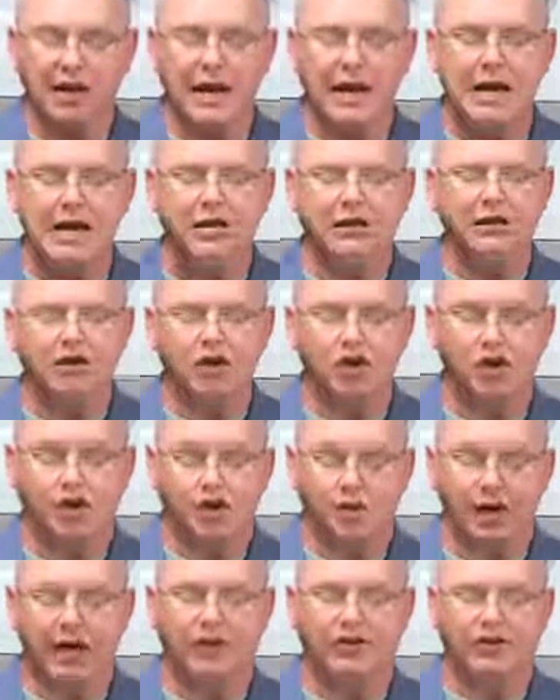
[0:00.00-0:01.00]
in
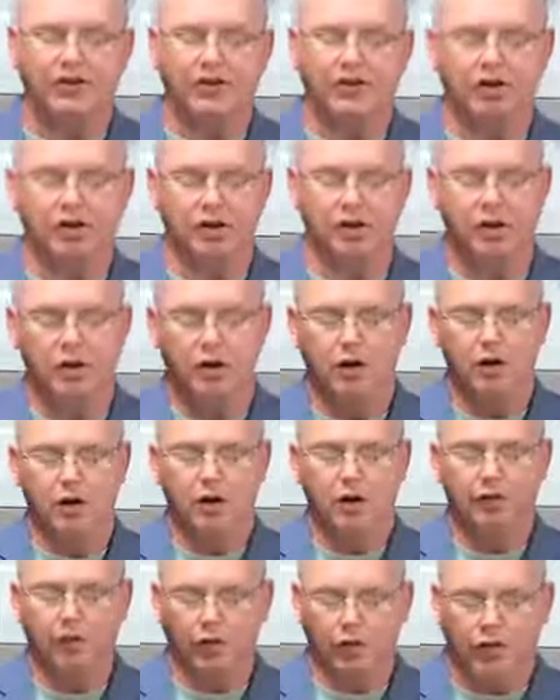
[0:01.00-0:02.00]
distresses,
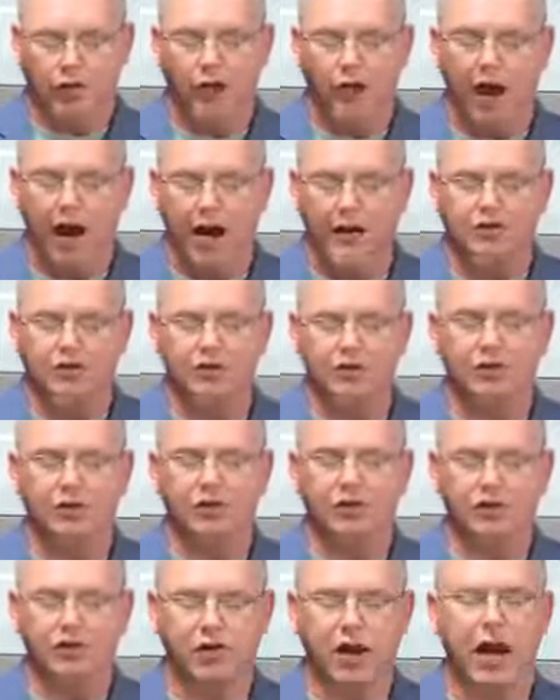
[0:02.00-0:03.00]
for
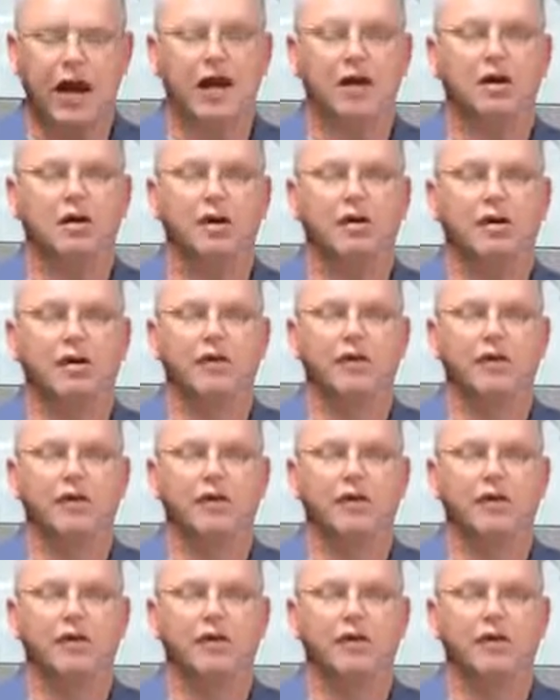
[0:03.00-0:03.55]
Christ's sake.